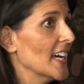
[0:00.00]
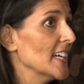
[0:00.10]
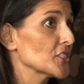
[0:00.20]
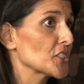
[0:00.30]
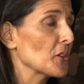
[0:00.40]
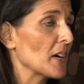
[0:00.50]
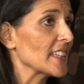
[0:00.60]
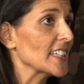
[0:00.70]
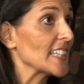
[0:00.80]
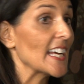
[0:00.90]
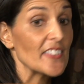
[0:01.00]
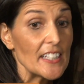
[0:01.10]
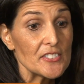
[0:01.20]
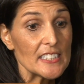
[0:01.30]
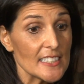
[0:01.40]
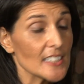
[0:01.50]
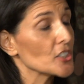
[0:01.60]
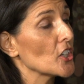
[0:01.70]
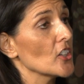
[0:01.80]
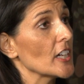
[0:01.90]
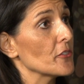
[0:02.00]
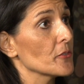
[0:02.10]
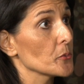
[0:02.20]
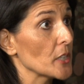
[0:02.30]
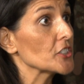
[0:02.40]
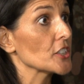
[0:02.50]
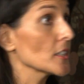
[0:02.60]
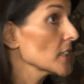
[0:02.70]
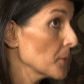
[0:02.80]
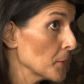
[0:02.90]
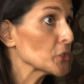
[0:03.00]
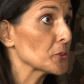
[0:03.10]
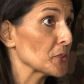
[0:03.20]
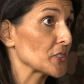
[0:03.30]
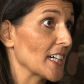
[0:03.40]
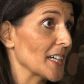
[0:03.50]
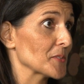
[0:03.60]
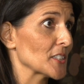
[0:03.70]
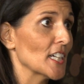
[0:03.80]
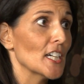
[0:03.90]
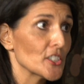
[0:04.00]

And so I think, and they've seen us call out Russia multiple times.